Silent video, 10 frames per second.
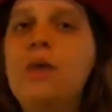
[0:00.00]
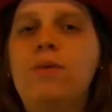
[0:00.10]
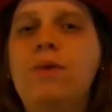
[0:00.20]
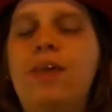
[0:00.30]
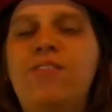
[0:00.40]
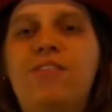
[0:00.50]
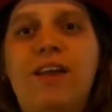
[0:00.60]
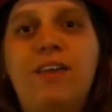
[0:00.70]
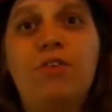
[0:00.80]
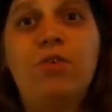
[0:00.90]
You can find
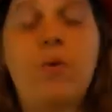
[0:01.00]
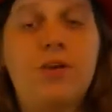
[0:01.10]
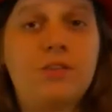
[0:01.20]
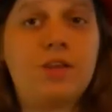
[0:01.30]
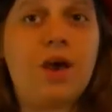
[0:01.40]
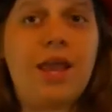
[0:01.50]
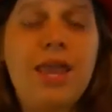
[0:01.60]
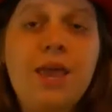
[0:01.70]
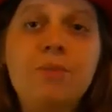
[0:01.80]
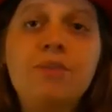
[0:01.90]
it, of course, on
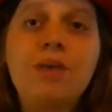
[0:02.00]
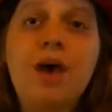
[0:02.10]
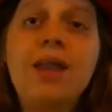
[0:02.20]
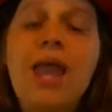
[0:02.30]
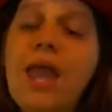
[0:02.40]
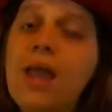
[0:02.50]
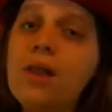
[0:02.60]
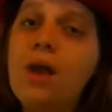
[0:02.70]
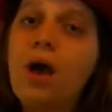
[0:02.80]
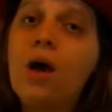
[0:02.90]
Amazon and
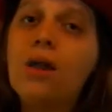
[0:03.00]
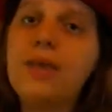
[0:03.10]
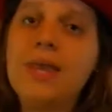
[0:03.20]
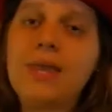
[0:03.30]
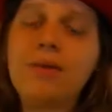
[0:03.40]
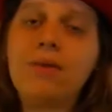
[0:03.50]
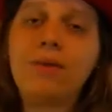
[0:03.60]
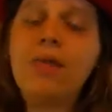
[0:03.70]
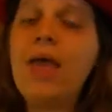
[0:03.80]
on Kindle.